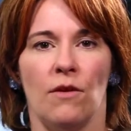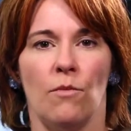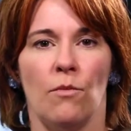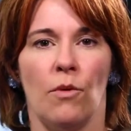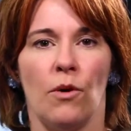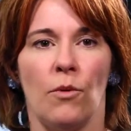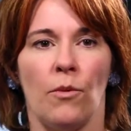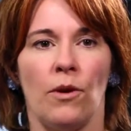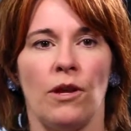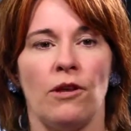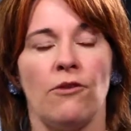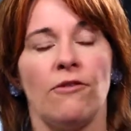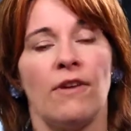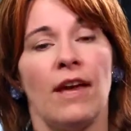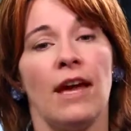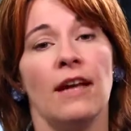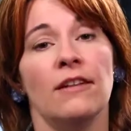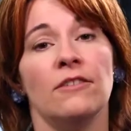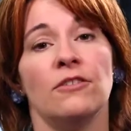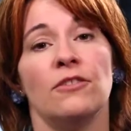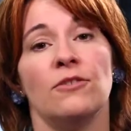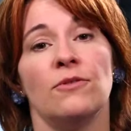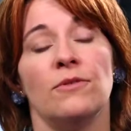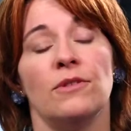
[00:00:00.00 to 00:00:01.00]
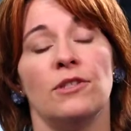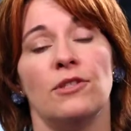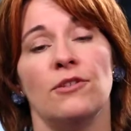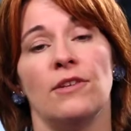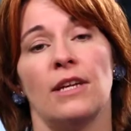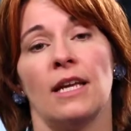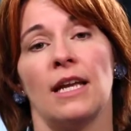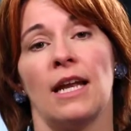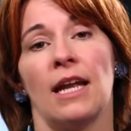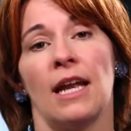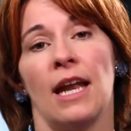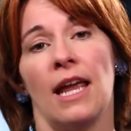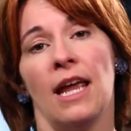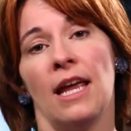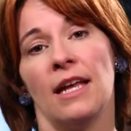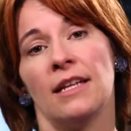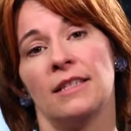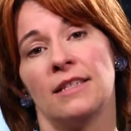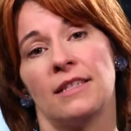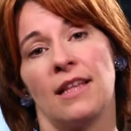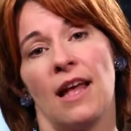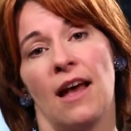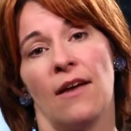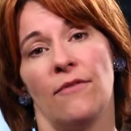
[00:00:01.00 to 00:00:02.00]
But what you can do is you can
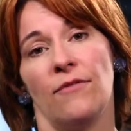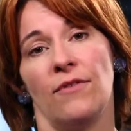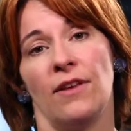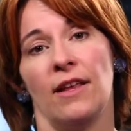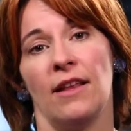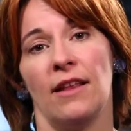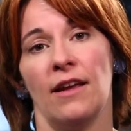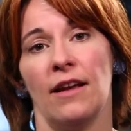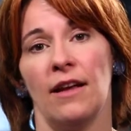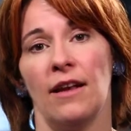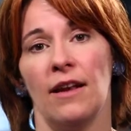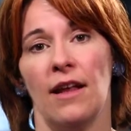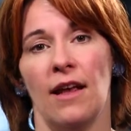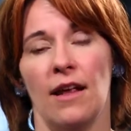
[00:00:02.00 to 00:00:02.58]
enhance that feeling